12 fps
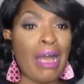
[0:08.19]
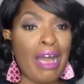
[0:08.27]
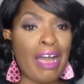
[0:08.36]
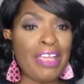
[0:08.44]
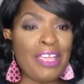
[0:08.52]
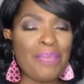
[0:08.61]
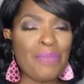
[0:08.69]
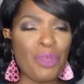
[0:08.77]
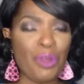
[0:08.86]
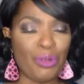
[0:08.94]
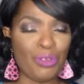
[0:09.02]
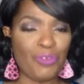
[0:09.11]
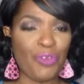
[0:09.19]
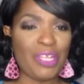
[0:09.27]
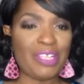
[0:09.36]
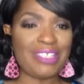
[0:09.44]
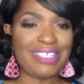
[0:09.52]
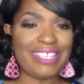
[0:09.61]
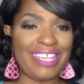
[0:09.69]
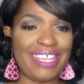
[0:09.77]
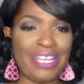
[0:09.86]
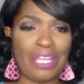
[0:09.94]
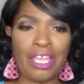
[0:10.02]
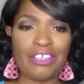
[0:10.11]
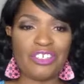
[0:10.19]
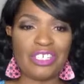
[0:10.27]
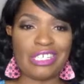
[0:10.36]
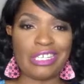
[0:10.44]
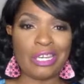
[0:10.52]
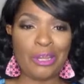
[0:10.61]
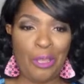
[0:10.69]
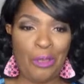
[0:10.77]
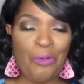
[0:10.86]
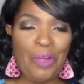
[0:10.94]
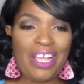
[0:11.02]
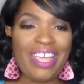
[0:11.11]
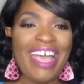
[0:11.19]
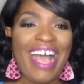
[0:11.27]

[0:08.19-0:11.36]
I am your host, Francyne, in case you didn't know.